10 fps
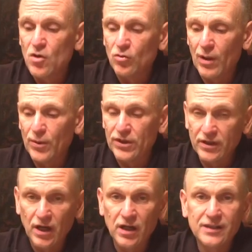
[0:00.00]
Robert
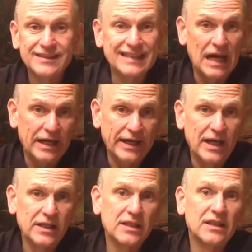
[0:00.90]
Young,
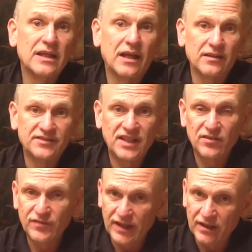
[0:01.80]
Scion,
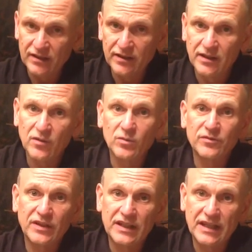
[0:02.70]
Alexander Valley.
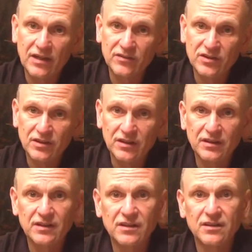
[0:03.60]
If you get out to
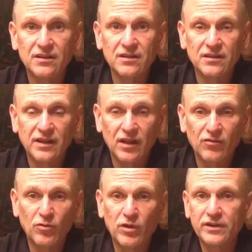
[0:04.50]
the in uh,
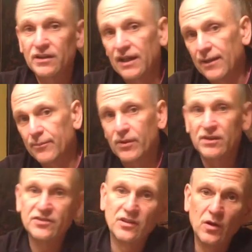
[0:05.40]
California,
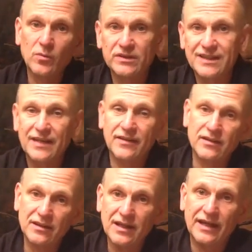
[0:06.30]
Napa, Sonoma, it's on. The,
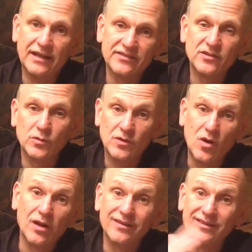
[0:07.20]
I guess you would
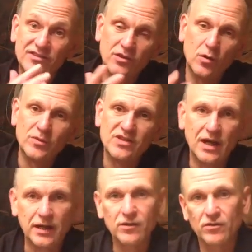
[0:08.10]
call it the Sonoma
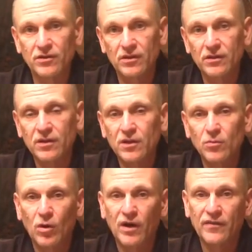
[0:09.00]
side or the
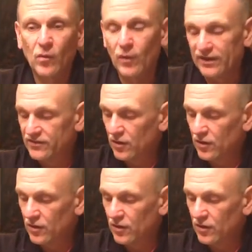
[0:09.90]
more on the West